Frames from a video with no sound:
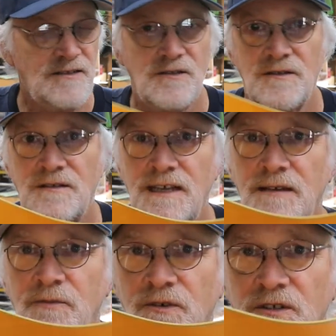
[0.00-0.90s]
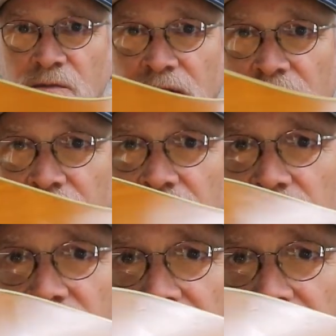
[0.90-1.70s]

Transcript: So the soundboard has been, been